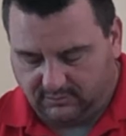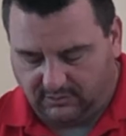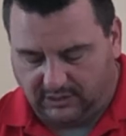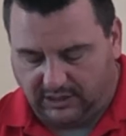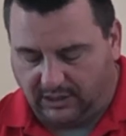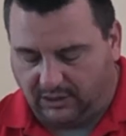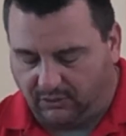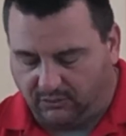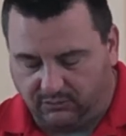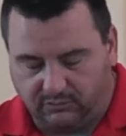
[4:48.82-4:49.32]

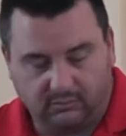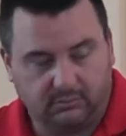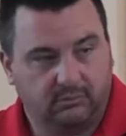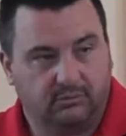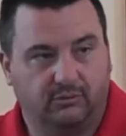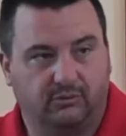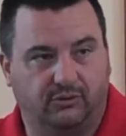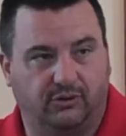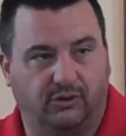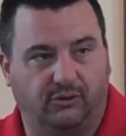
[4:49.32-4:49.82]
No,
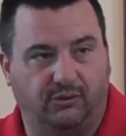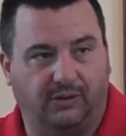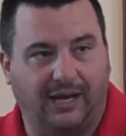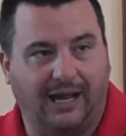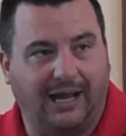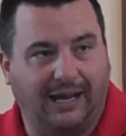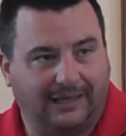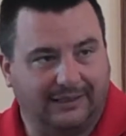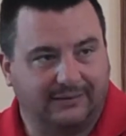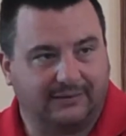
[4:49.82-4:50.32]
do
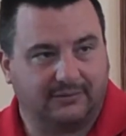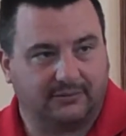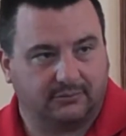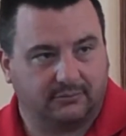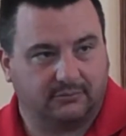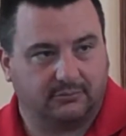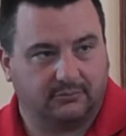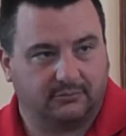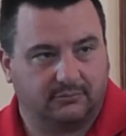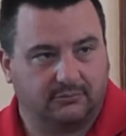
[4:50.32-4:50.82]
not.
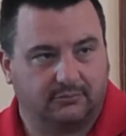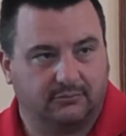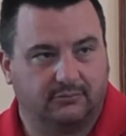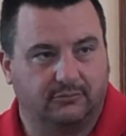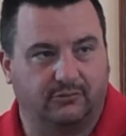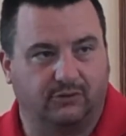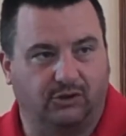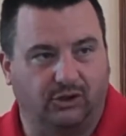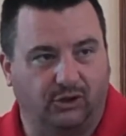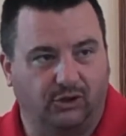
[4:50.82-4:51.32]

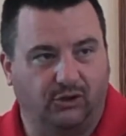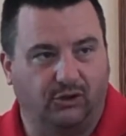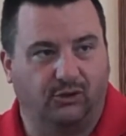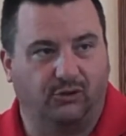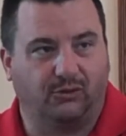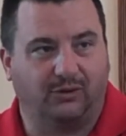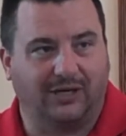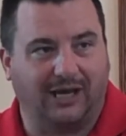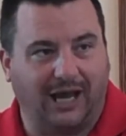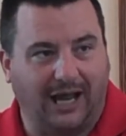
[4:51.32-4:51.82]

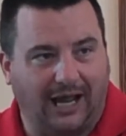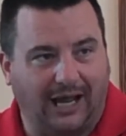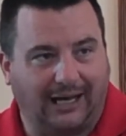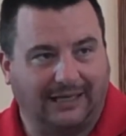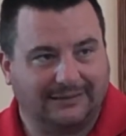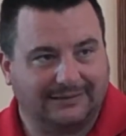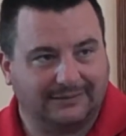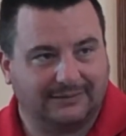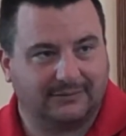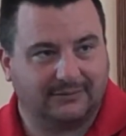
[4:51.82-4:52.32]
Do
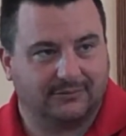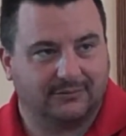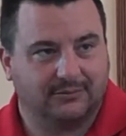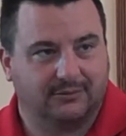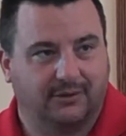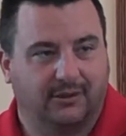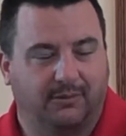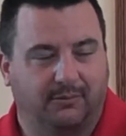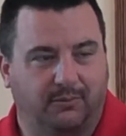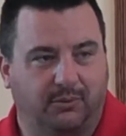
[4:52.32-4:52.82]
not
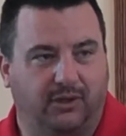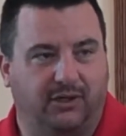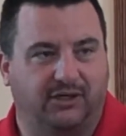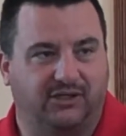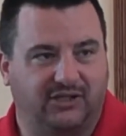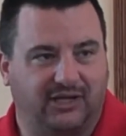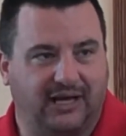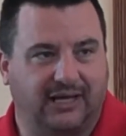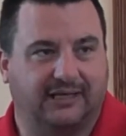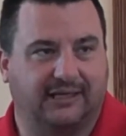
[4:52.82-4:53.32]
put a
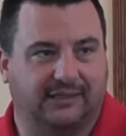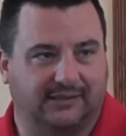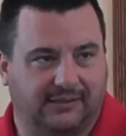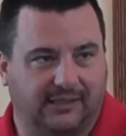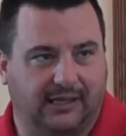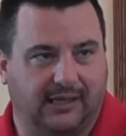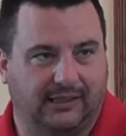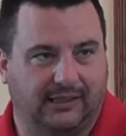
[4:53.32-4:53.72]
check inside.